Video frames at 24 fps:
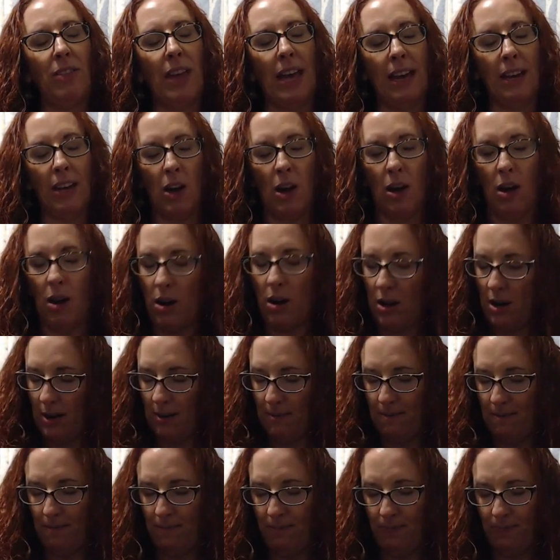that
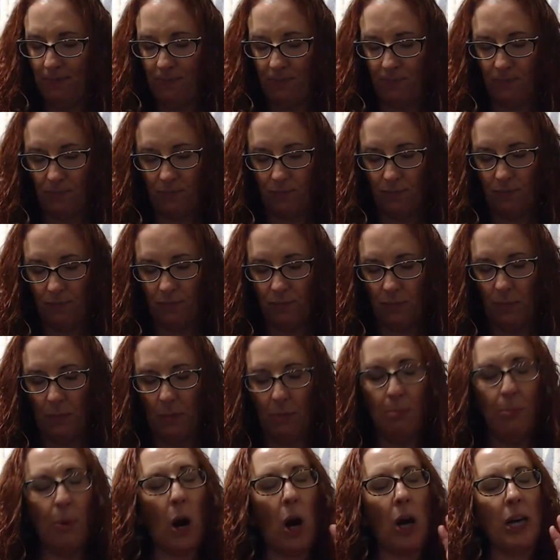our
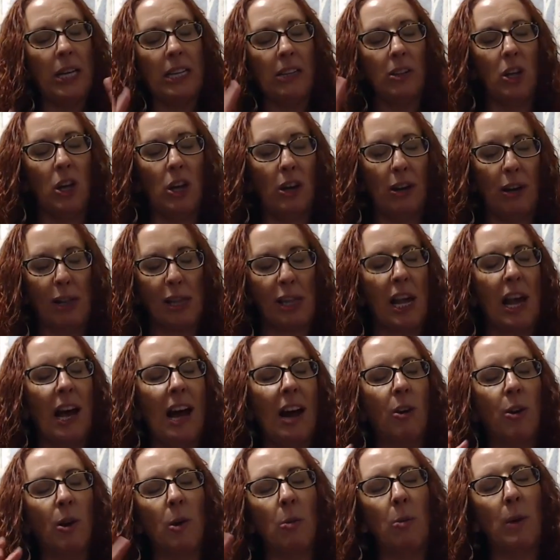body looks.
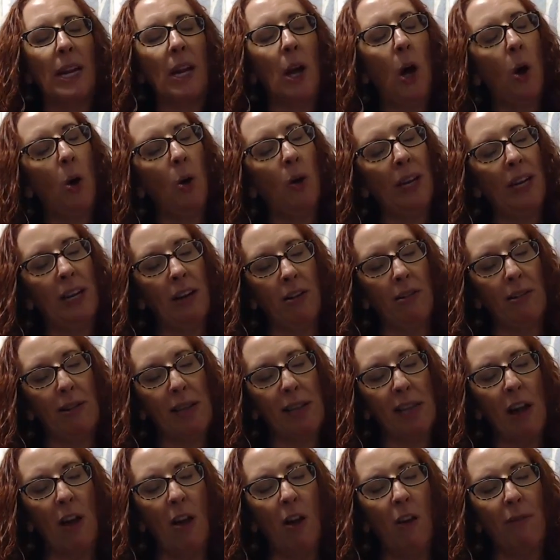How are we holding
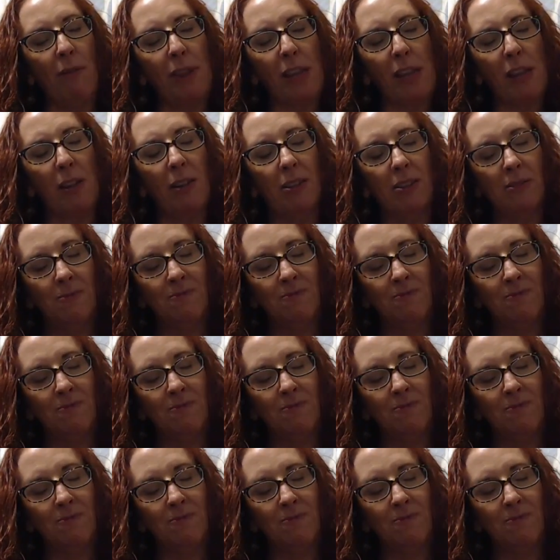ourselves?